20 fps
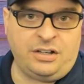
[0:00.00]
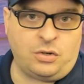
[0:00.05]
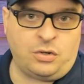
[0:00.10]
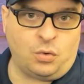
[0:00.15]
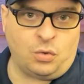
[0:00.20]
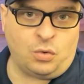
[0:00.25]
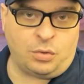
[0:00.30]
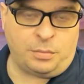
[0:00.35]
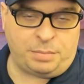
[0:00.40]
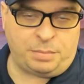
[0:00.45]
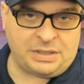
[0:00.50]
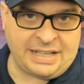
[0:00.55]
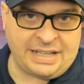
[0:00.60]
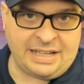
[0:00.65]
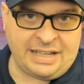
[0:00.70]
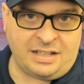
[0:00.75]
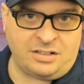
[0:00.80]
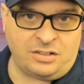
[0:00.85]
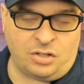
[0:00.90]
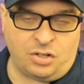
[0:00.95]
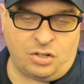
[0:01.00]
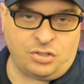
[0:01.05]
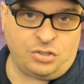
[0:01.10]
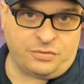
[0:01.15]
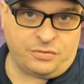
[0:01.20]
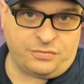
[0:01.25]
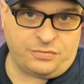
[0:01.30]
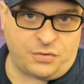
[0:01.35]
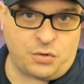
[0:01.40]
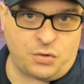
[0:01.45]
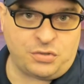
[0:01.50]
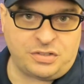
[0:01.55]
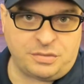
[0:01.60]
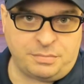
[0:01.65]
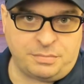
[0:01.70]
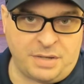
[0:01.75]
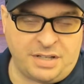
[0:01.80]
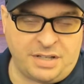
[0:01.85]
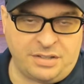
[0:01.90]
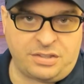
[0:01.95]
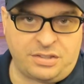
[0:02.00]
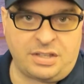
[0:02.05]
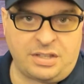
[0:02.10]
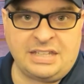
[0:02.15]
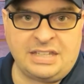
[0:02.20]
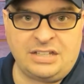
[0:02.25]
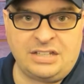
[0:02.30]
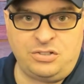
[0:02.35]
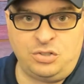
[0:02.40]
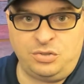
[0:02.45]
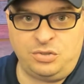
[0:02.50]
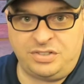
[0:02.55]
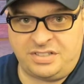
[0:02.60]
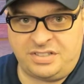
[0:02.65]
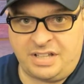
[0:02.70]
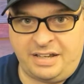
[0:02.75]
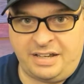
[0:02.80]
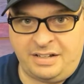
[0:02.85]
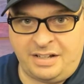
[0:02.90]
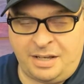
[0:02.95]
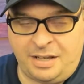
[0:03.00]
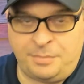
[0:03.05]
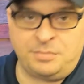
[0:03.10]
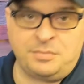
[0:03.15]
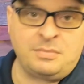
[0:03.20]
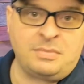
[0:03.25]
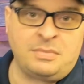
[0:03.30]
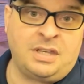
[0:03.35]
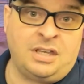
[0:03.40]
core plan on your first month that you sign up.